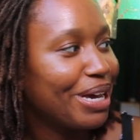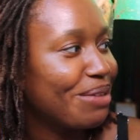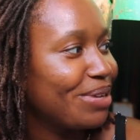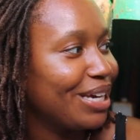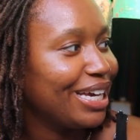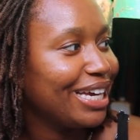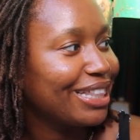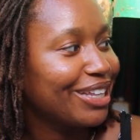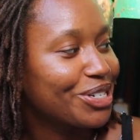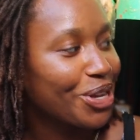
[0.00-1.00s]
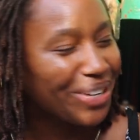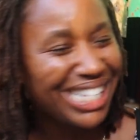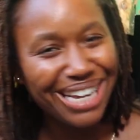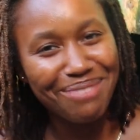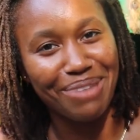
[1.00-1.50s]
Maybe there's
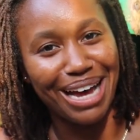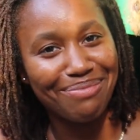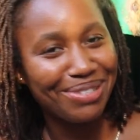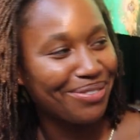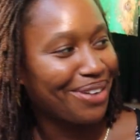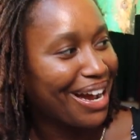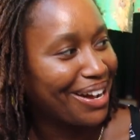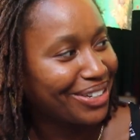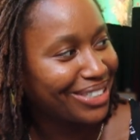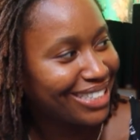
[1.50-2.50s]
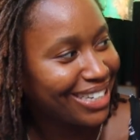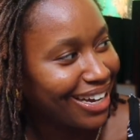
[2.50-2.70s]
always kebabs around.